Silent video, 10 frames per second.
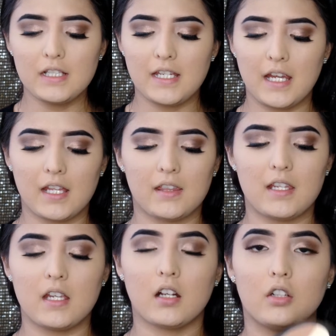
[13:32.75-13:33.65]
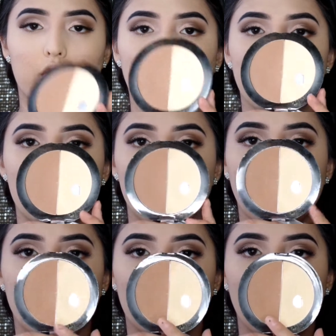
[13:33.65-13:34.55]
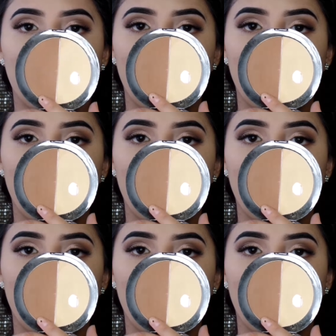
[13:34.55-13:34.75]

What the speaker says: Take the contouring shade